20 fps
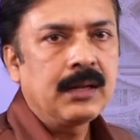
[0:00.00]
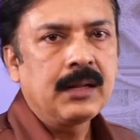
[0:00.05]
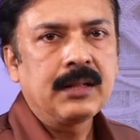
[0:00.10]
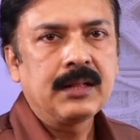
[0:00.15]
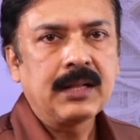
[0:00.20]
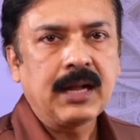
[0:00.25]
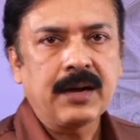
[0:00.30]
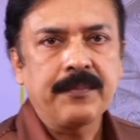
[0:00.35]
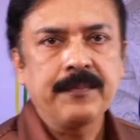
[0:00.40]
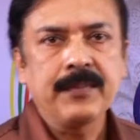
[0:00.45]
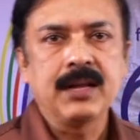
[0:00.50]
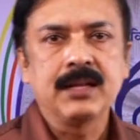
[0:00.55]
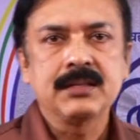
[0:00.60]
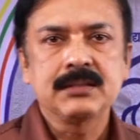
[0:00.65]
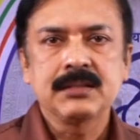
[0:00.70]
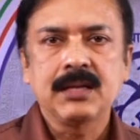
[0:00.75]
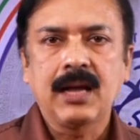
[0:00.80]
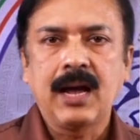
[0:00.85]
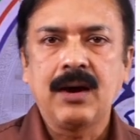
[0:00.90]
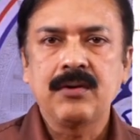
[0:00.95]
That
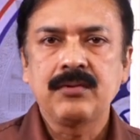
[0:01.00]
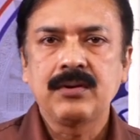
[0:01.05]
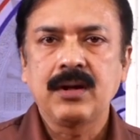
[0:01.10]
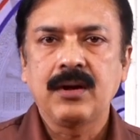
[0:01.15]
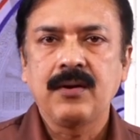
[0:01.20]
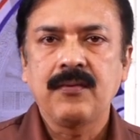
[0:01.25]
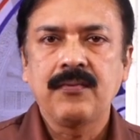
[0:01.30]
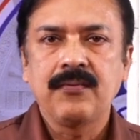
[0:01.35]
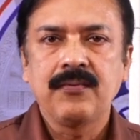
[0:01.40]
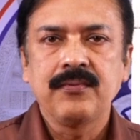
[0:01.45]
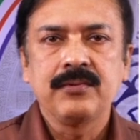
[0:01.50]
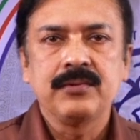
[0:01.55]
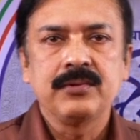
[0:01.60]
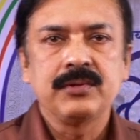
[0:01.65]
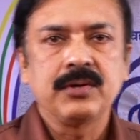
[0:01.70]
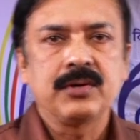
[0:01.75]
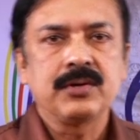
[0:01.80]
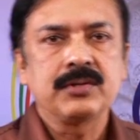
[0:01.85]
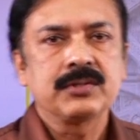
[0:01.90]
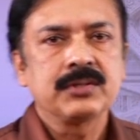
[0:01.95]
means out of
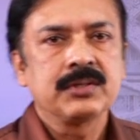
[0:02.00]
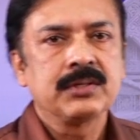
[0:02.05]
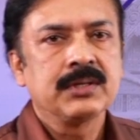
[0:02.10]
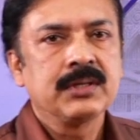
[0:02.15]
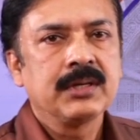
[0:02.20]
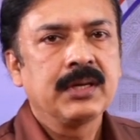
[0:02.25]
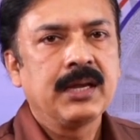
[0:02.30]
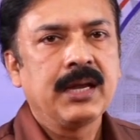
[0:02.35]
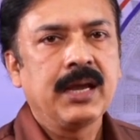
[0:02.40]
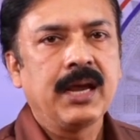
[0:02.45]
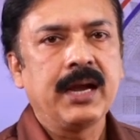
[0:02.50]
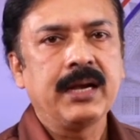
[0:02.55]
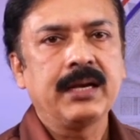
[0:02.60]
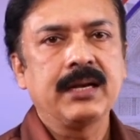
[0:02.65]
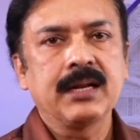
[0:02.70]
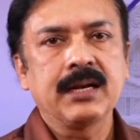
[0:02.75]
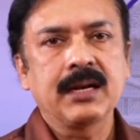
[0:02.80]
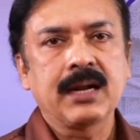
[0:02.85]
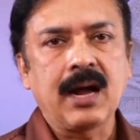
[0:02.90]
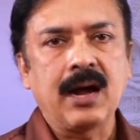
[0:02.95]
those
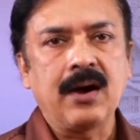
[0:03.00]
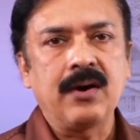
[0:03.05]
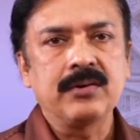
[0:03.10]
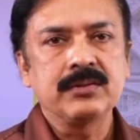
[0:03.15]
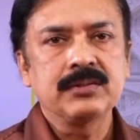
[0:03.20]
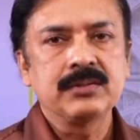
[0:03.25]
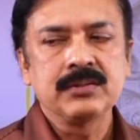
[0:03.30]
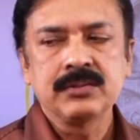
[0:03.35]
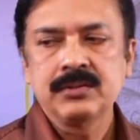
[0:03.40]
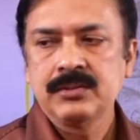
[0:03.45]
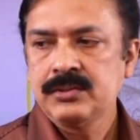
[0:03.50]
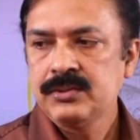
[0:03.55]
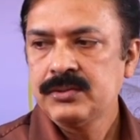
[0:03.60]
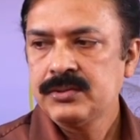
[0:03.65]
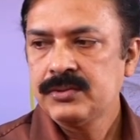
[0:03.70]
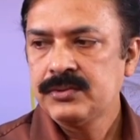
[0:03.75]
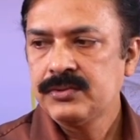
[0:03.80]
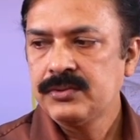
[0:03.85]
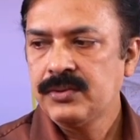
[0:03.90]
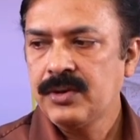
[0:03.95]
18 cows,
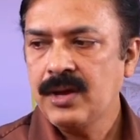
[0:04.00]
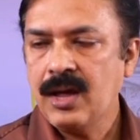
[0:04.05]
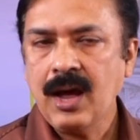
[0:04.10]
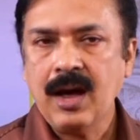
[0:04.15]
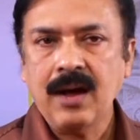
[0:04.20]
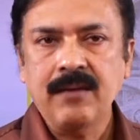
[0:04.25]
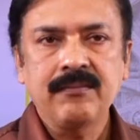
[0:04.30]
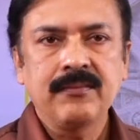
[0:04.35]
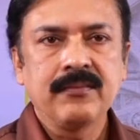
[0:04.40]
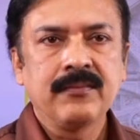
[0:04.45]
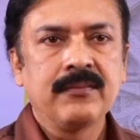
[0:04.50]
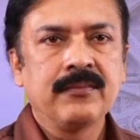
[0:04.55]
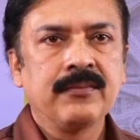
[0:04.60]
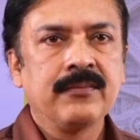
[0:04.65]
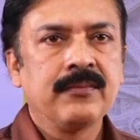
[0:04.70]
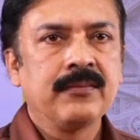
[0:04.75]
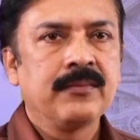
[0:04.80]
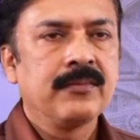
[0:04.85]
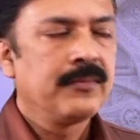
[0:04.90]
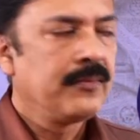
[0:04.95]
we have
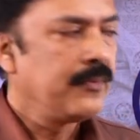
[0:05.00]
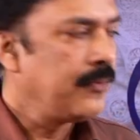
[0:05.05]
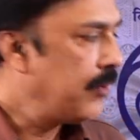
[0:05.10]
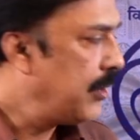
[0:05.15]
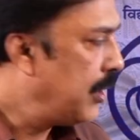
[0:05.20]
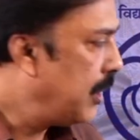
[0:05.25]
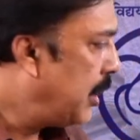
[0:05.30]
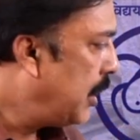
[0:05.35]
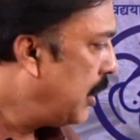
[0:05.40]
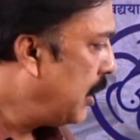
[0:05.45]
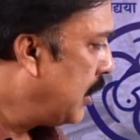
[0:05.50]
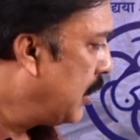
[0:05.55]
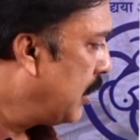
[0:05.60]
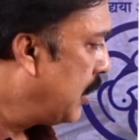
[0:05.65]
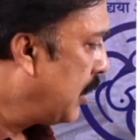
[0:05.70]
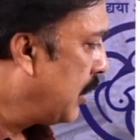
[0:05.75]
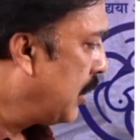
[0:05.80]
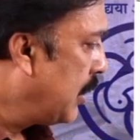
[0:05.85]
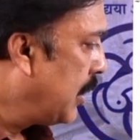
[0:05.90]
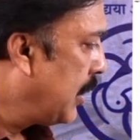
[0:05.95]
only,
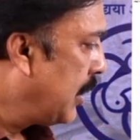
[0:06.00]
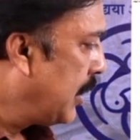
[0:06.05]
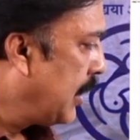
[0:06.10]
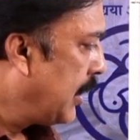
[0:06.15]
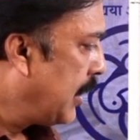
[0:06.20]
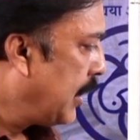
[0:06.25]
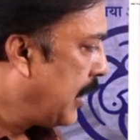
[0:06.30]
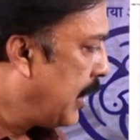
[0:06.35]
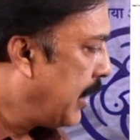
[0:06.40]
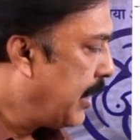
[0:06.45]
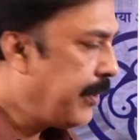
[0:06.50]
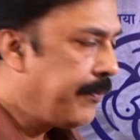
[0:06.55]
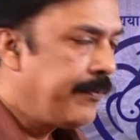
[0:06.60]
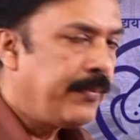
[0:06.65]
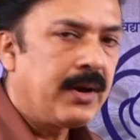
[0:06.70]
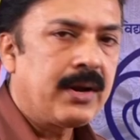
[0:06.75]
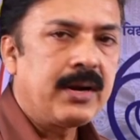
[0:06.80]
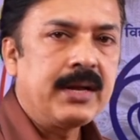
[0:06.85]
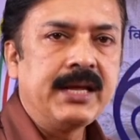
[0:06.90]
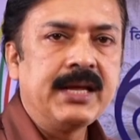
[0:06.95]

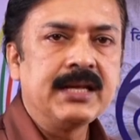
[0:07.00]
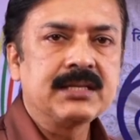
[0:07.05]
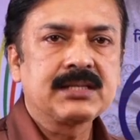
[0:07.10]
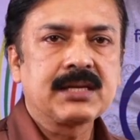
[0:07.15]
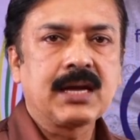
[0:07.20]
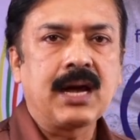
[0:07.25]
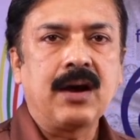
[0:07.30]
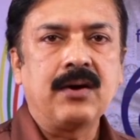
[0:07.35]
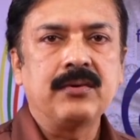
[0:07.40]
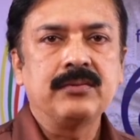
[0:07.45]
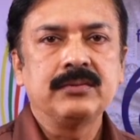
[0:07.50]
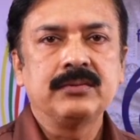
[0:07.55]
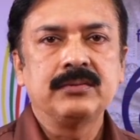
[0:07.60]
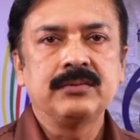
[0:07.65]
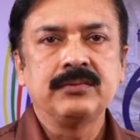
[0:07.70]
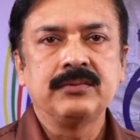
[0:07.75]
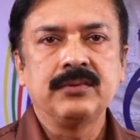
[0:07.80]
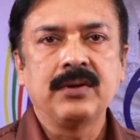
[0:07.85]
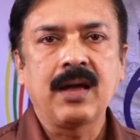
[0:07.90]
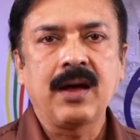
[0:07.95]
for each cow,
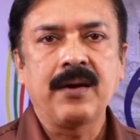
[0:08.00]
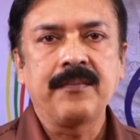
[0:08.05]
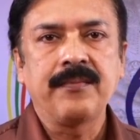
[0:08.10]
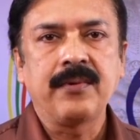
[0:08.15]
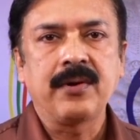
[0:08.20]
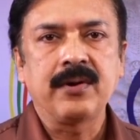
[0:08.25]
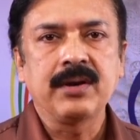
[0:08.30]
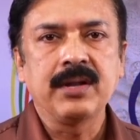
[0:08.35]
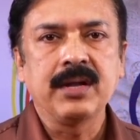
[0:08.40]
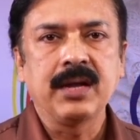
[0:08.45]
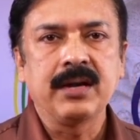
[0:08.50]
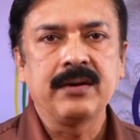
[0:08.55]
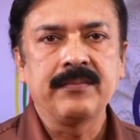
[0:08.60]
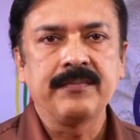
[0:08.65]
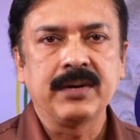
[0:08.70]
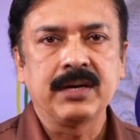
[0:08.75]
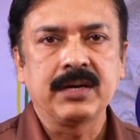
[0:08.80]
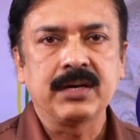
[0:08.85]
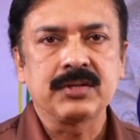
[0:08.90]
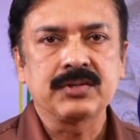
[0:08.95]
we have 48
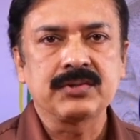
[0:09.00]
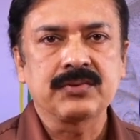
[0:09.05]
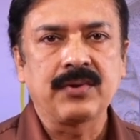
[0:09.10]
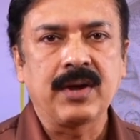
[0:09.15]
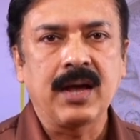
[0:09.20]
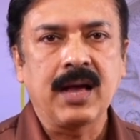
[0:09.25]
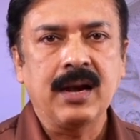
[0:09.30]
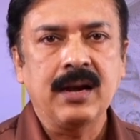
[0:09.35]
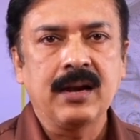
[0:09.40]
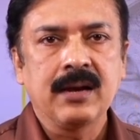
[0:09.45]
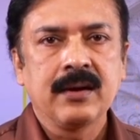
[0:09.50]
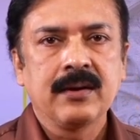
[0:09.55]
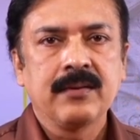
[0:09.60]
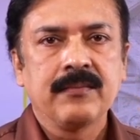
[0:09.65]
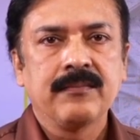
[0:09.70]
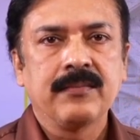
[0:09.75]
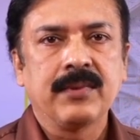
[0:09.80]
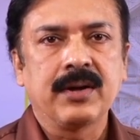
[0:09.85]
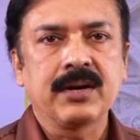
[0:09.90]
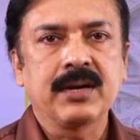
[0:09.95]
meter square
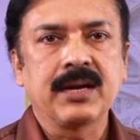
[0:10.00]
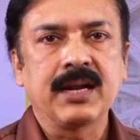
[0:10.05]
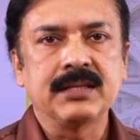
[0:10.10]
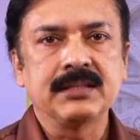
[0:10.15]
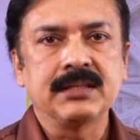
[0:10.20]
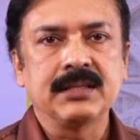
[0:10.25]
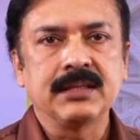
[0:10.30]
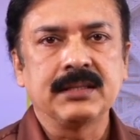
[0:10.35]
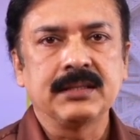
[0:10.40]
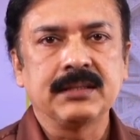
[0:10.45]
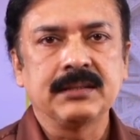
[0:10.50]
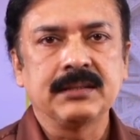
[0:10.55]
for grazing.